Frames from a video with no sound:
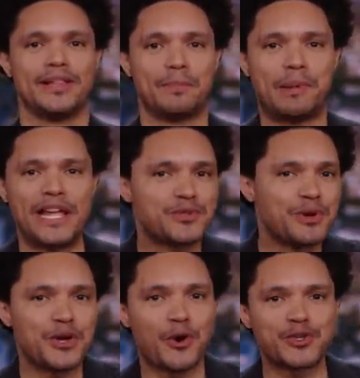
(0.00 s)
The place
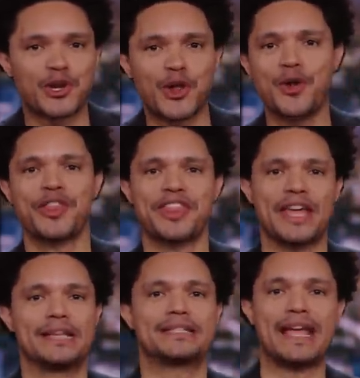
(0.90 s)
where you go to learn
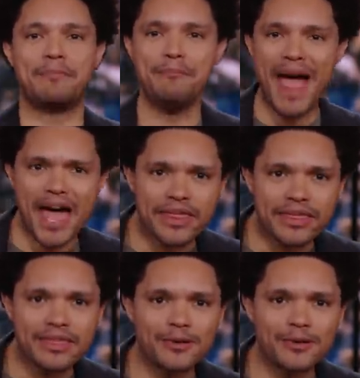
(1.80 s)
things like math